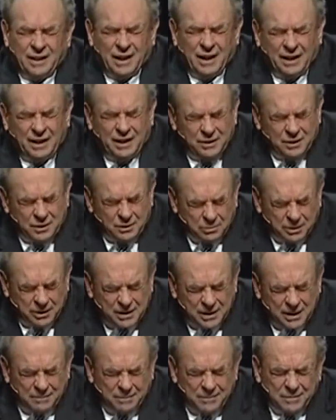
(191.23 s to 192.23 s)
and in your
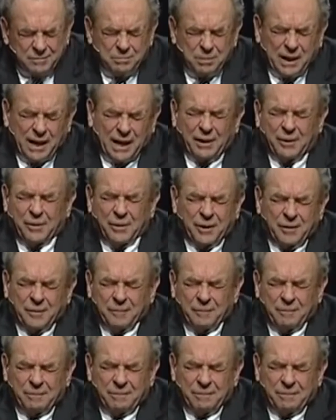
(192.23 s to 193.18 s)
redemptive power.